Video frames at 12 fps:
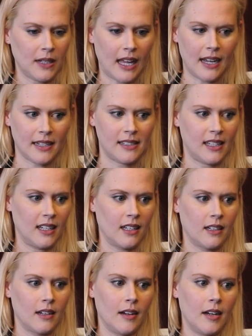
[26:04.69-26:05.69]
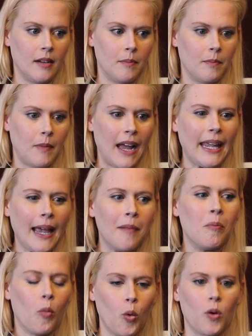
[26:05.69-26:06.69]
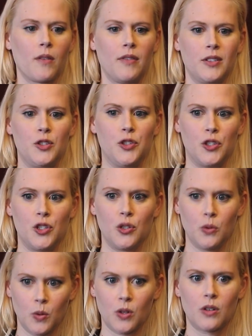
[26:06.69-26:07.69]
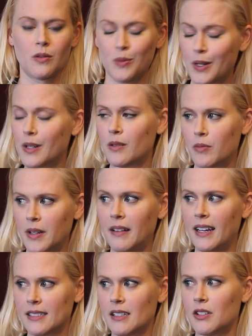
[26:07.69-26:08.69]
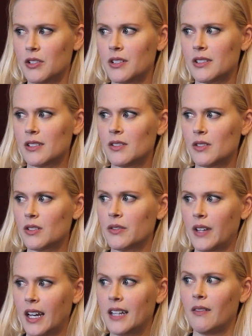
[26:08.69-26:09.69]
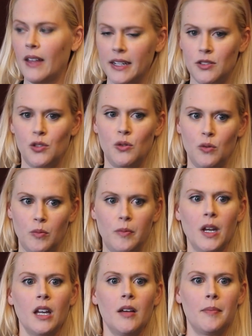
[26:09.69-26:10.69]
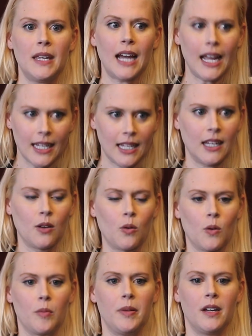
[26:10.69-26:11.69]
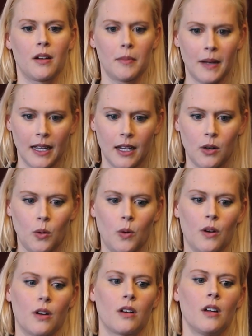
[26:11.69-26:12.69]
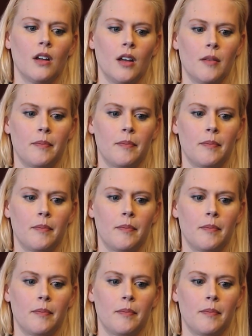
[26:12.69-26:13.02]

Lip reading: relaxing. I am more of a doer where relaxation is concerned. Like, I like to be hiking or be on a bike or,